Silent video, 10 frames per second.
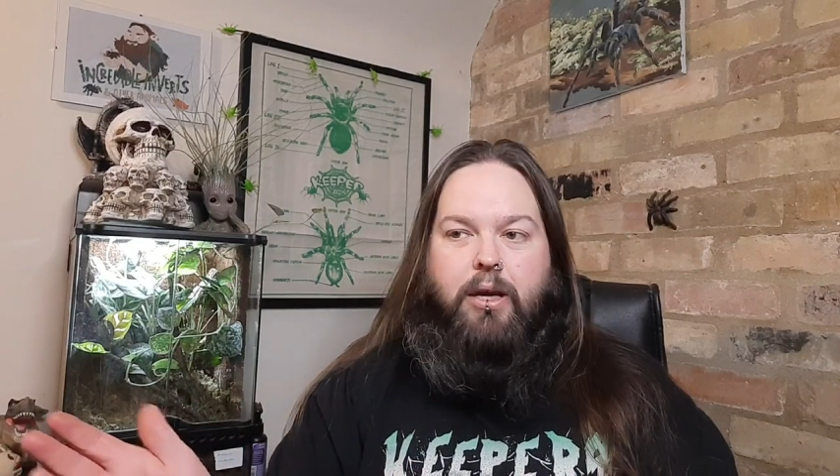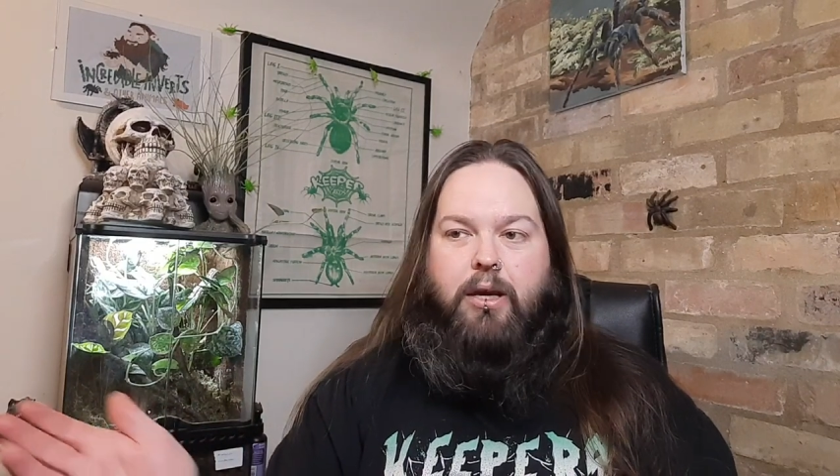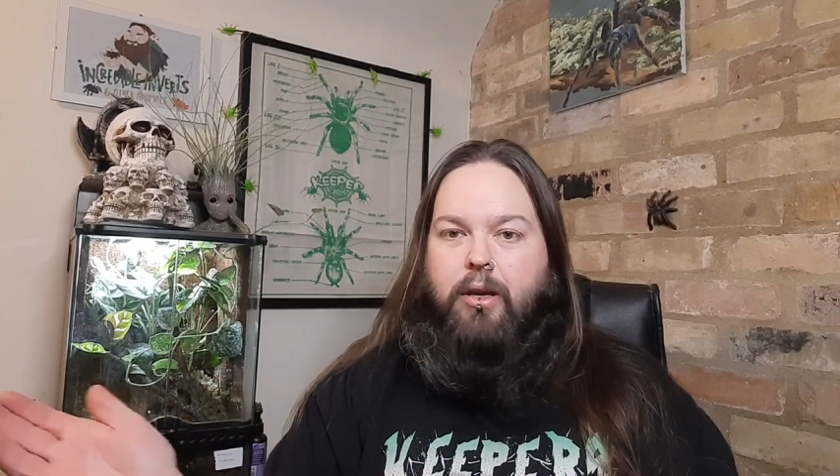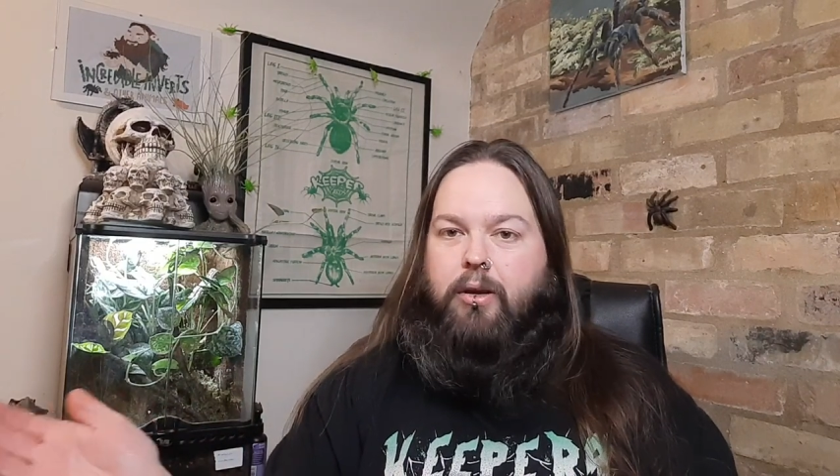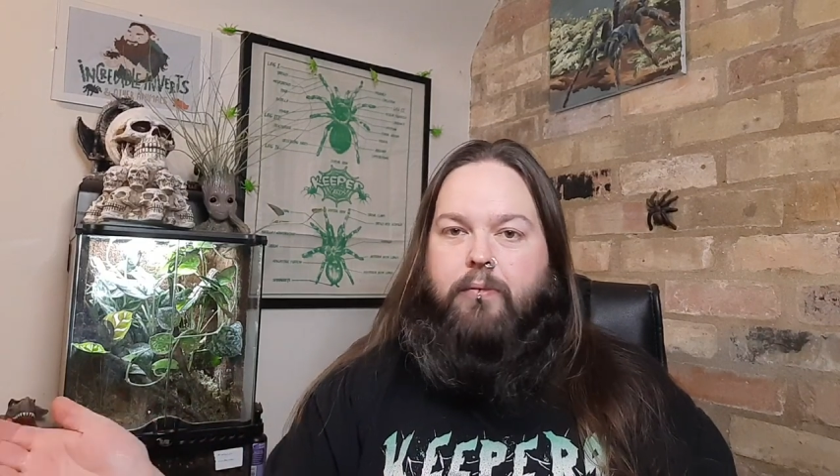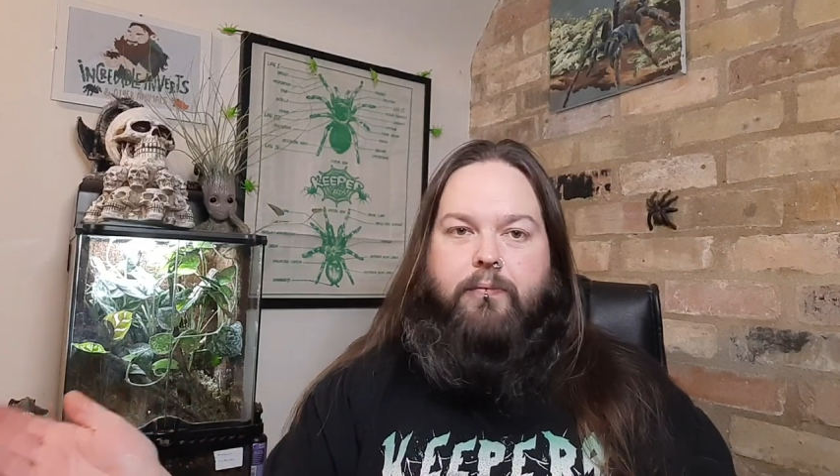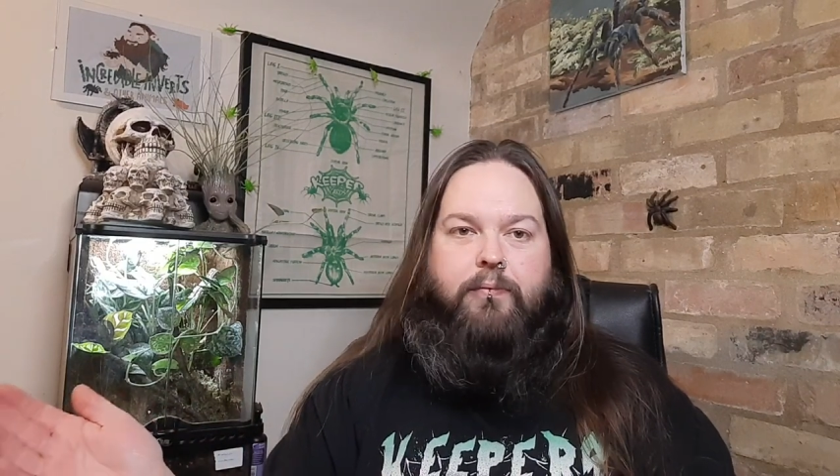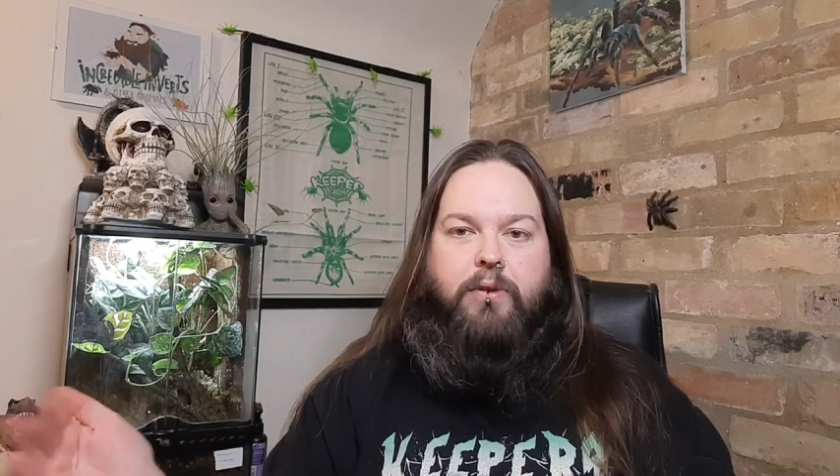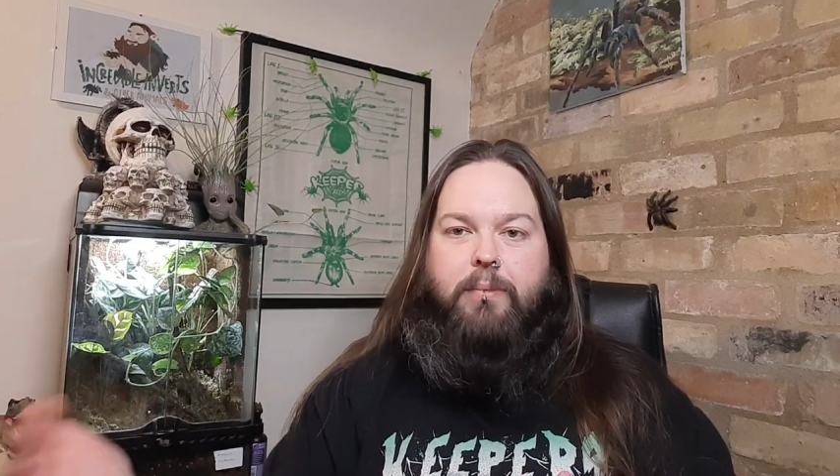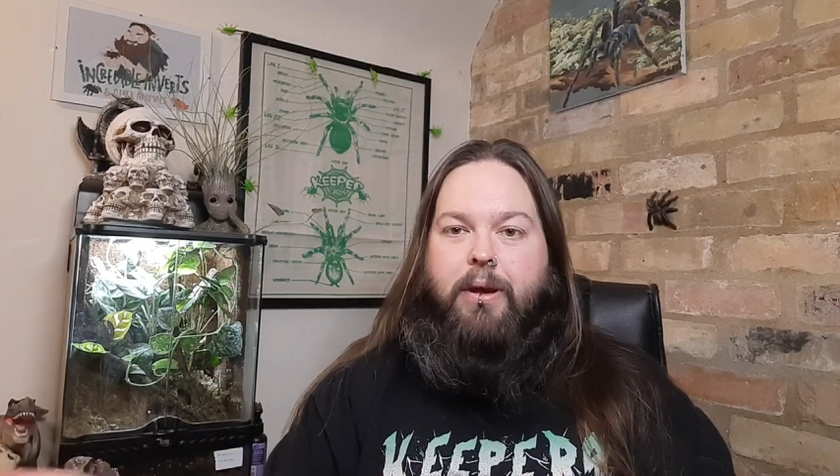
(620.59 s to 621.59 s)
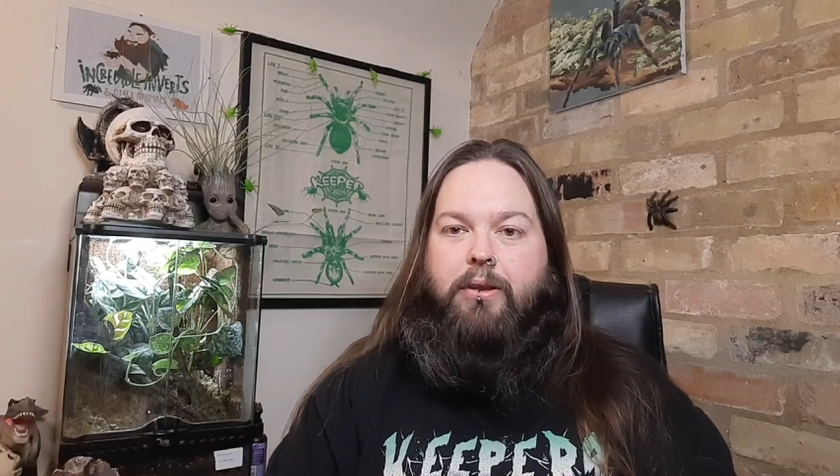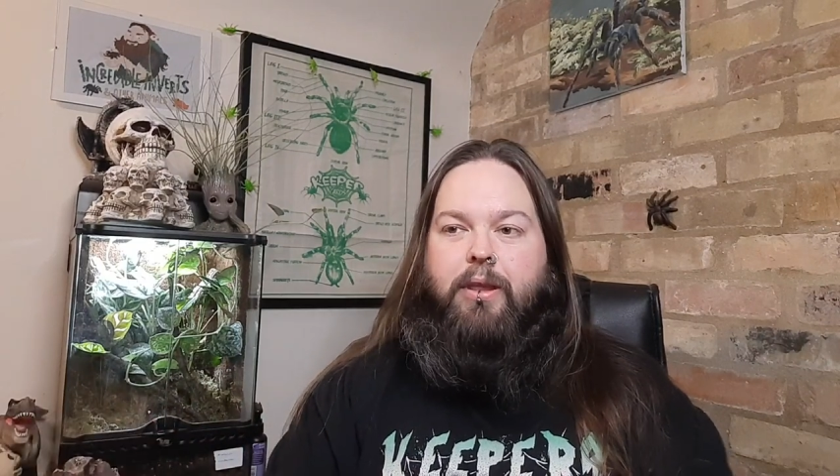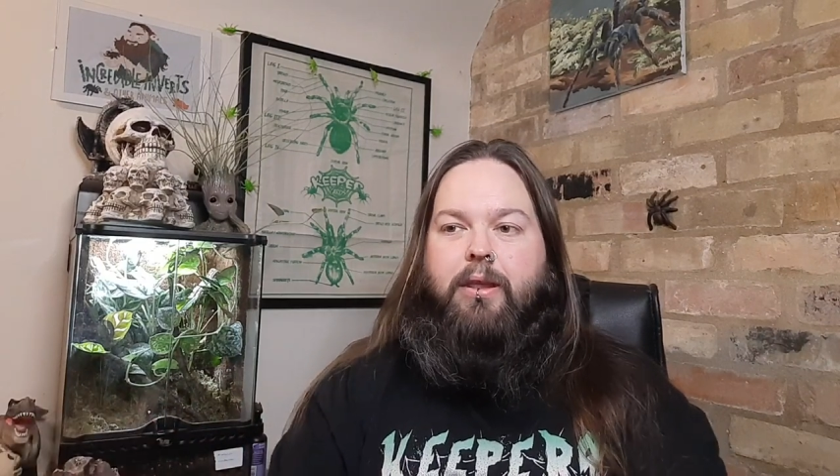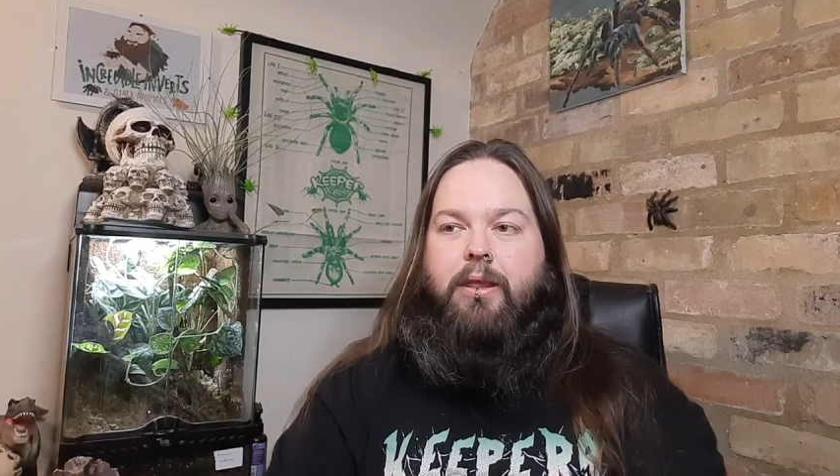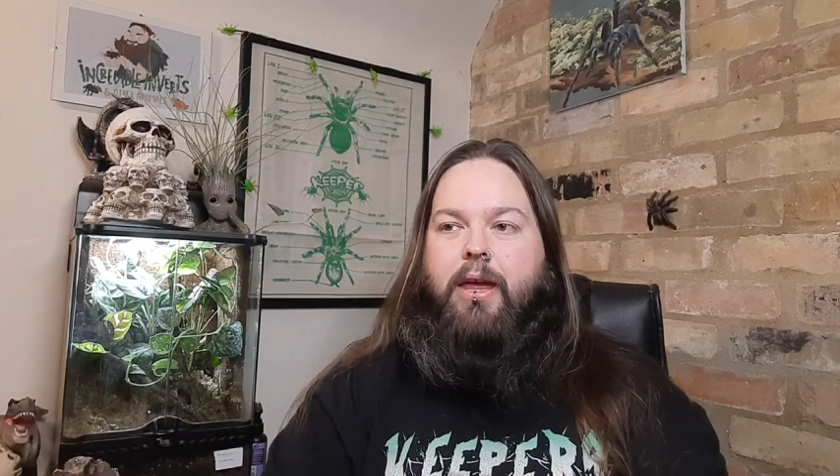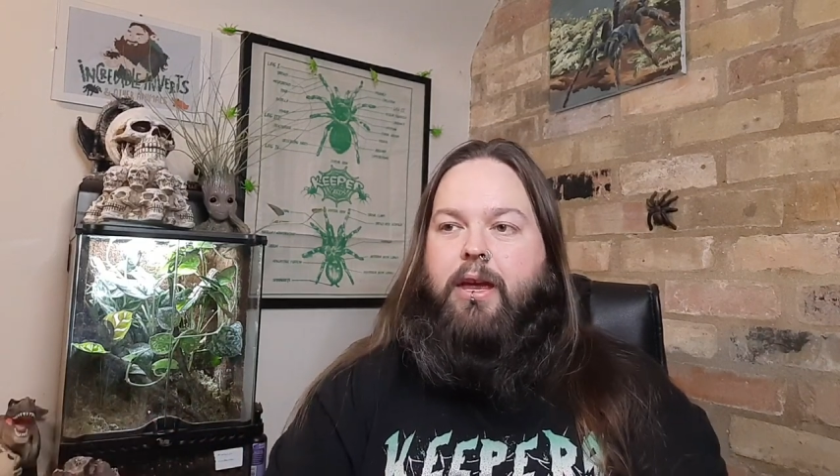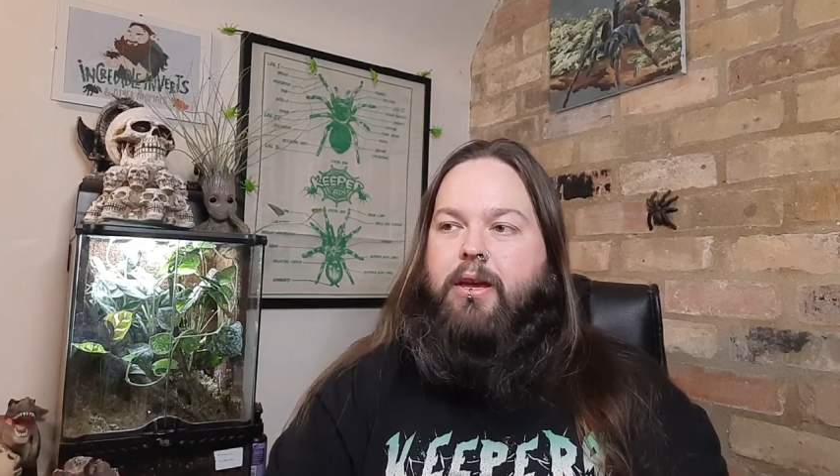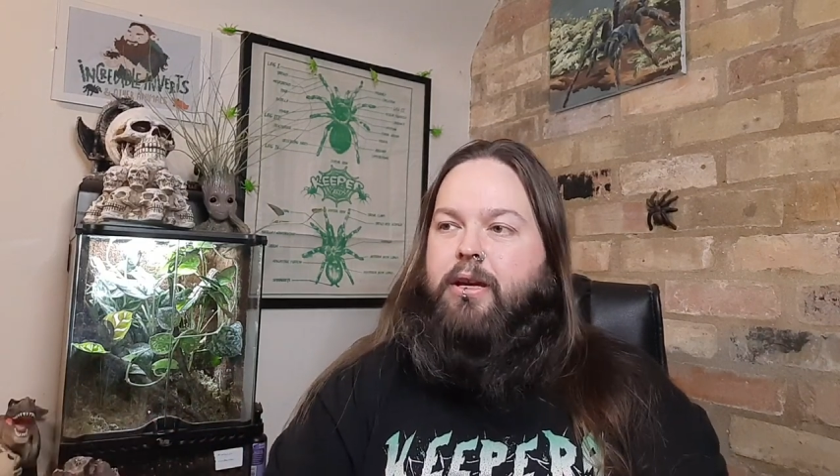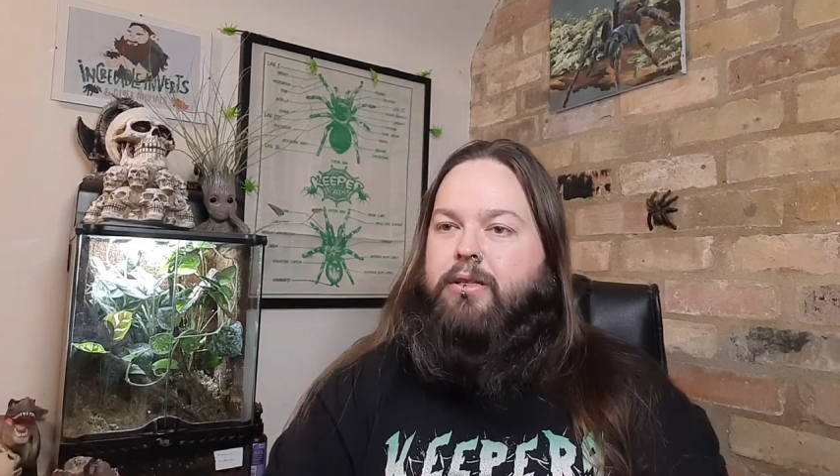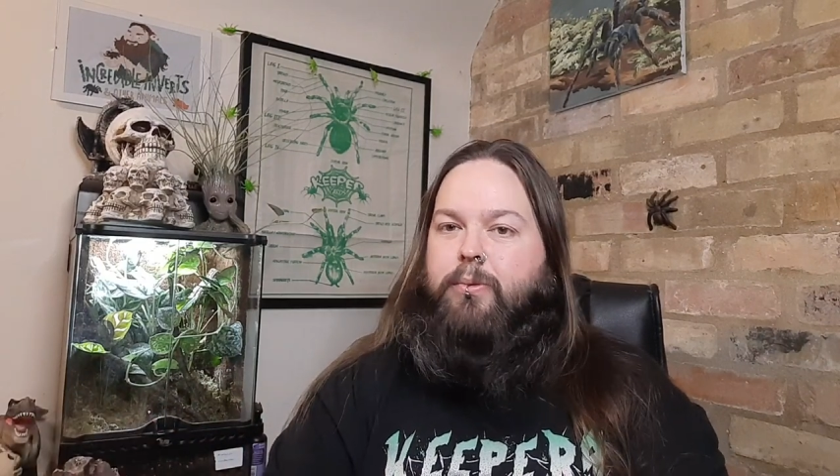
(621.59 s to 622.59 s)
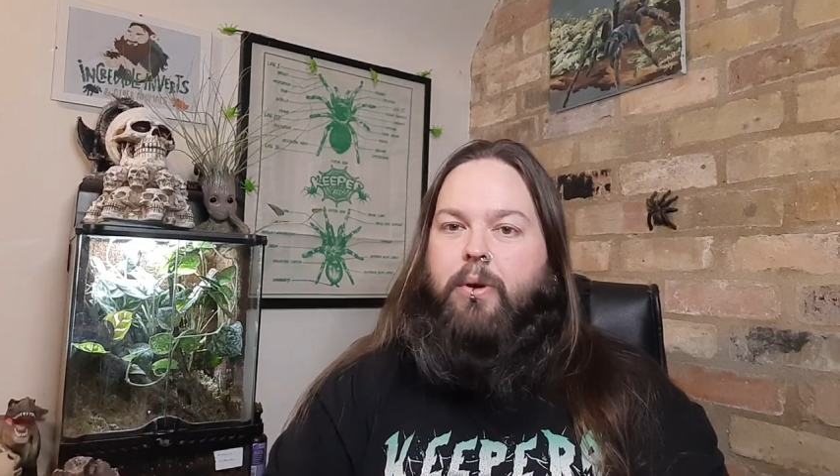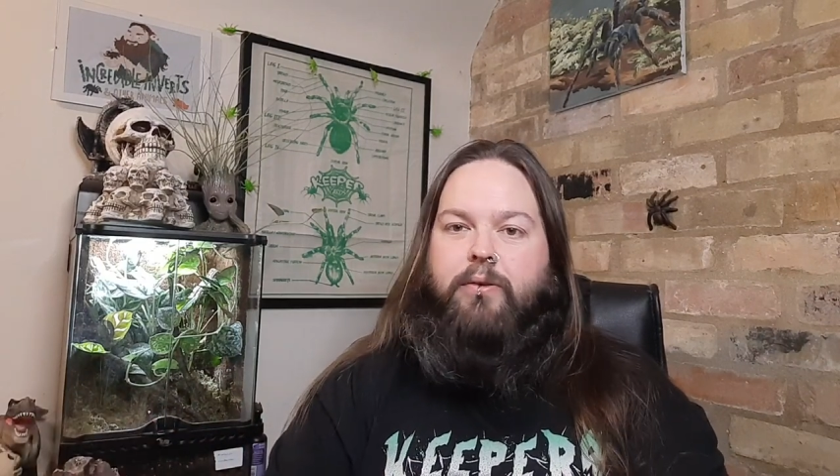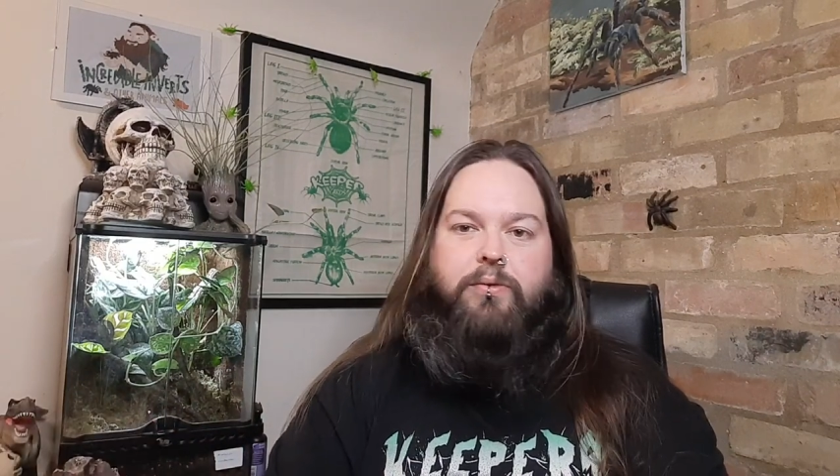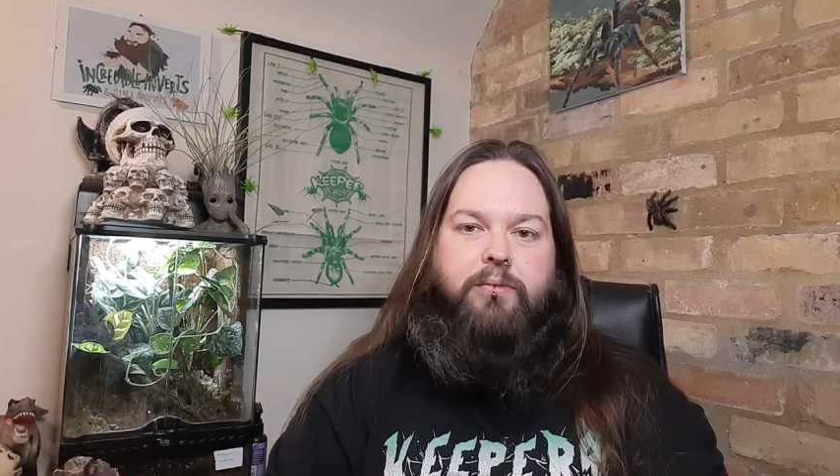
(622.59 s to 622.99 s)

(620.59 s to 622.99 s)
You know, for the amount, they're easy worth,